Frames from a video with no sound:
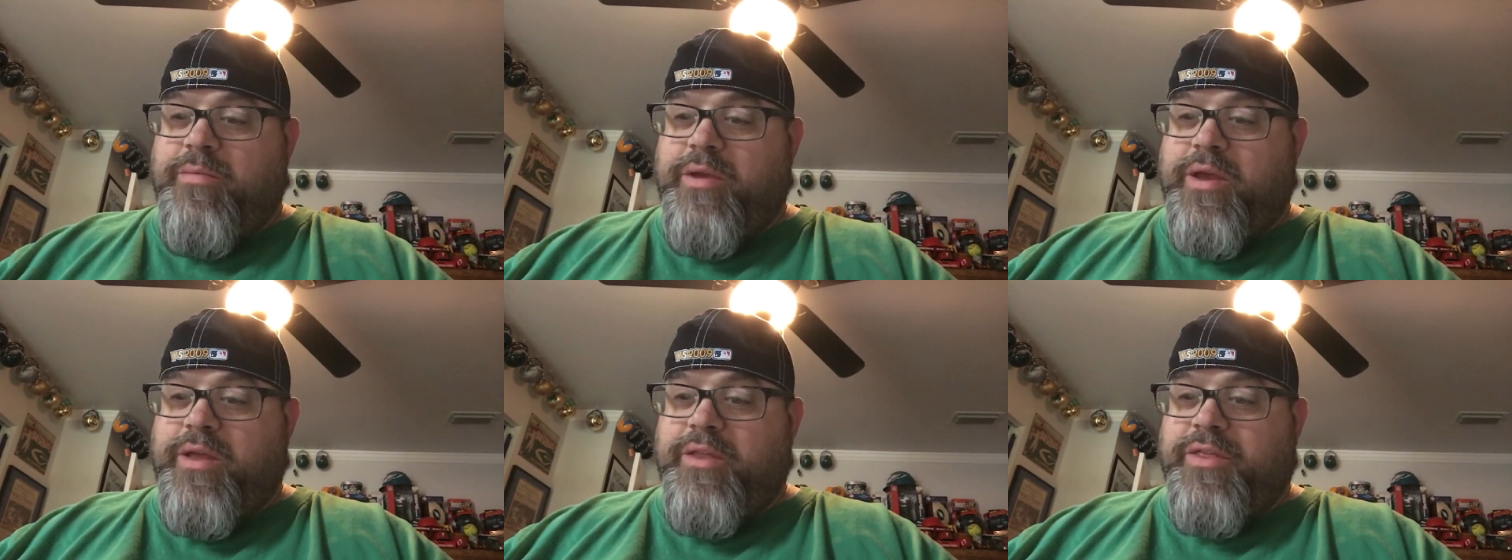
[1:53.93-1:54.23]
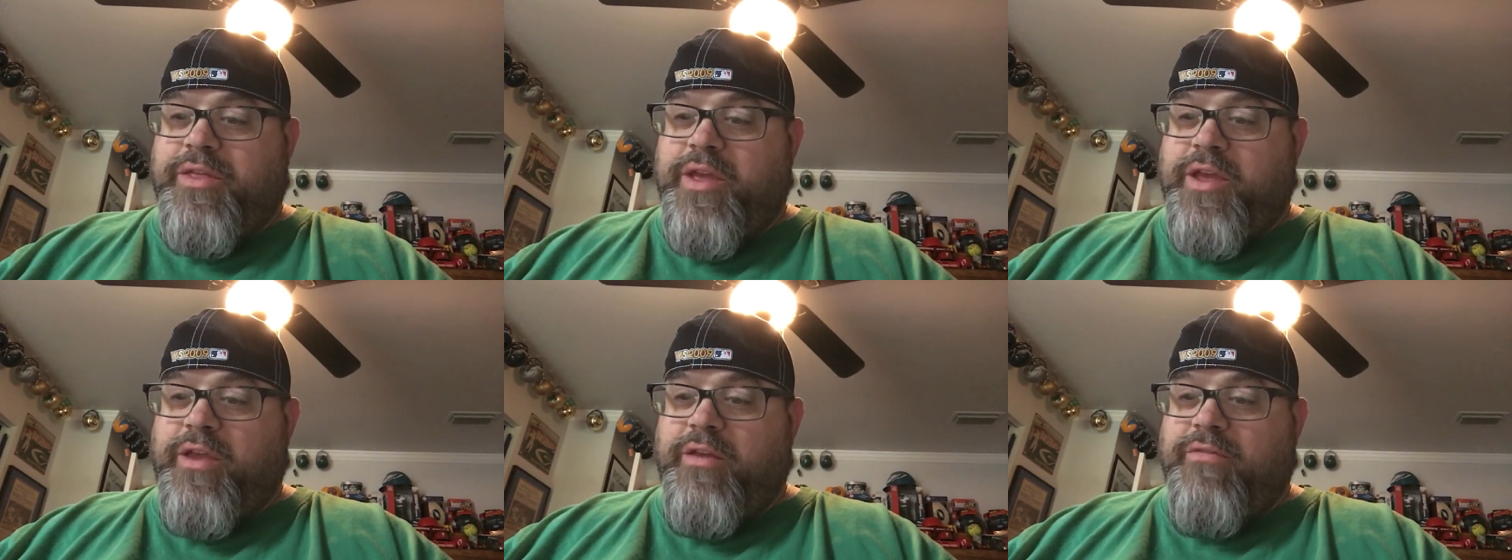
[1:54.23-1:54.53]
man.
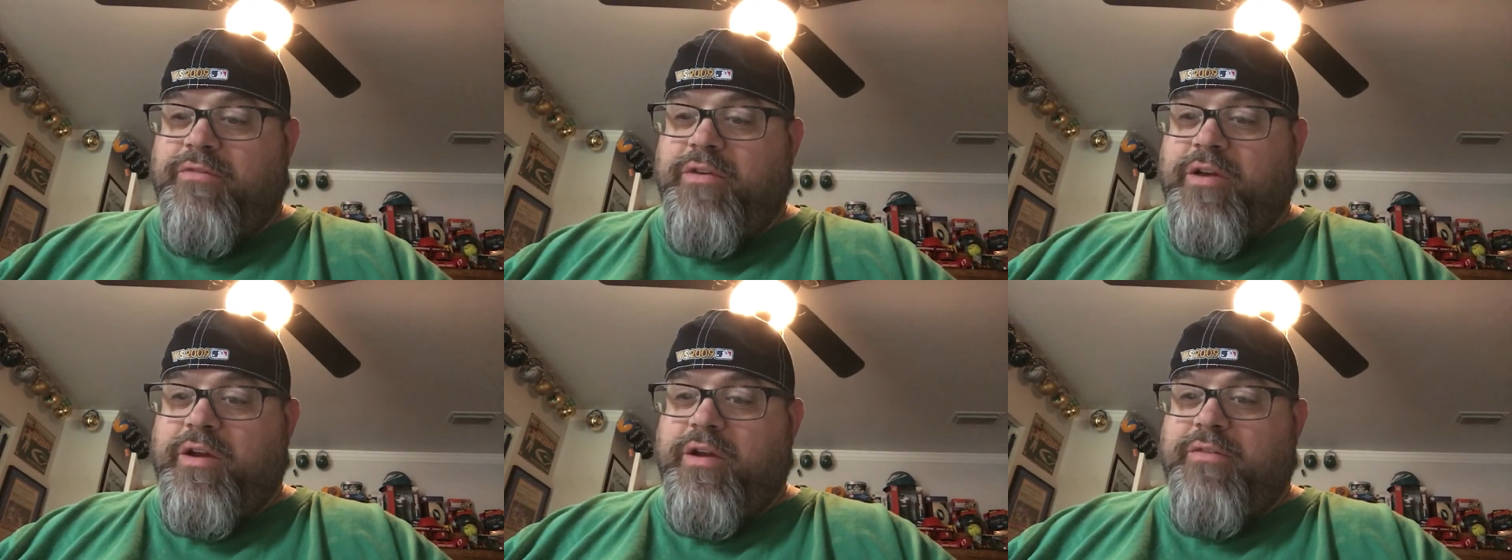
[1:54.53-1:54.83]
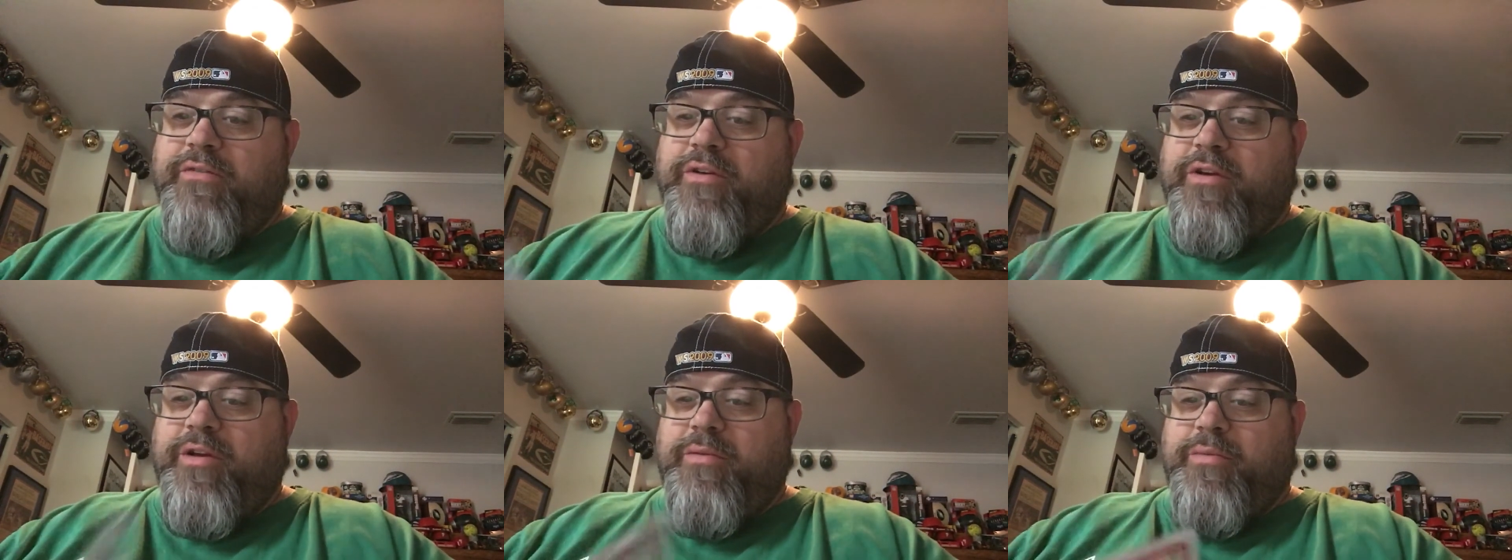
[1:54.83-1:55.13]
Thank you
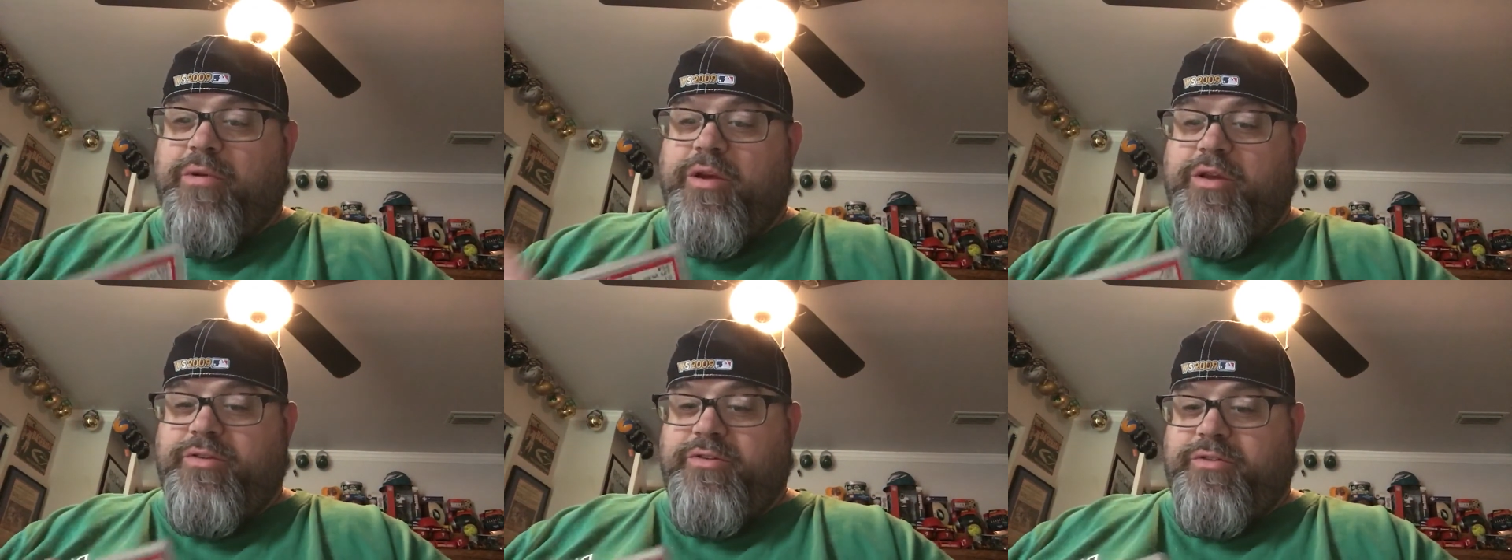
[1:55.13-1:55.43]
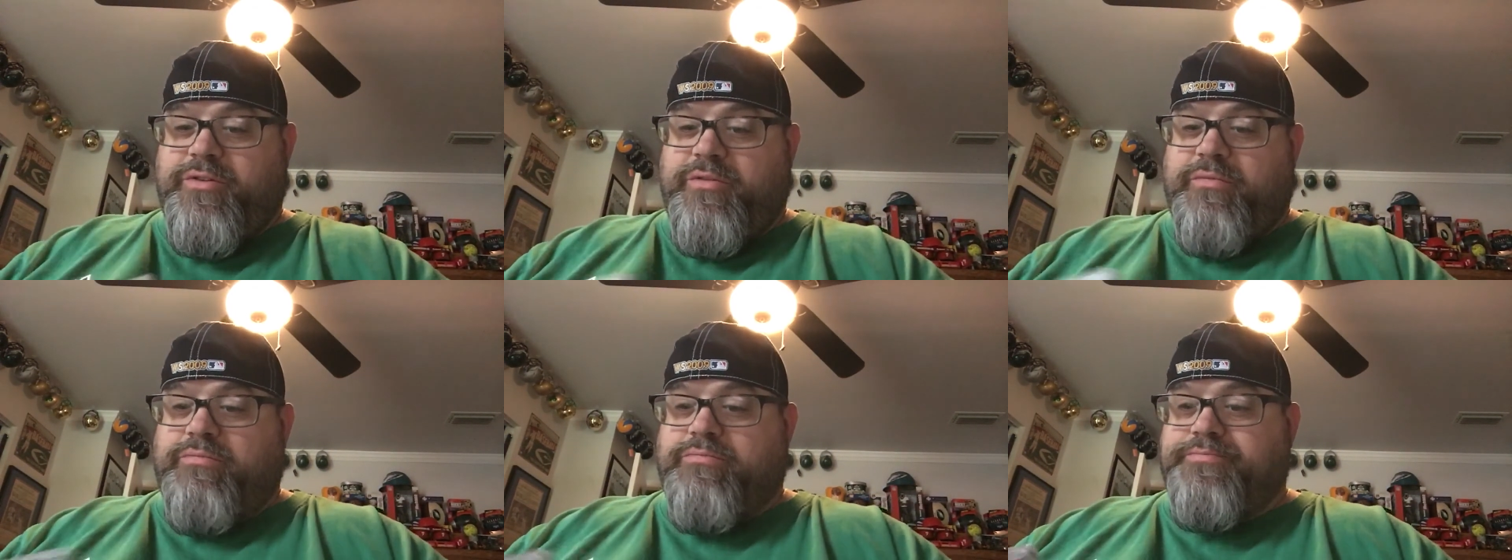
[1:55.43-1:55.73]
very, very much.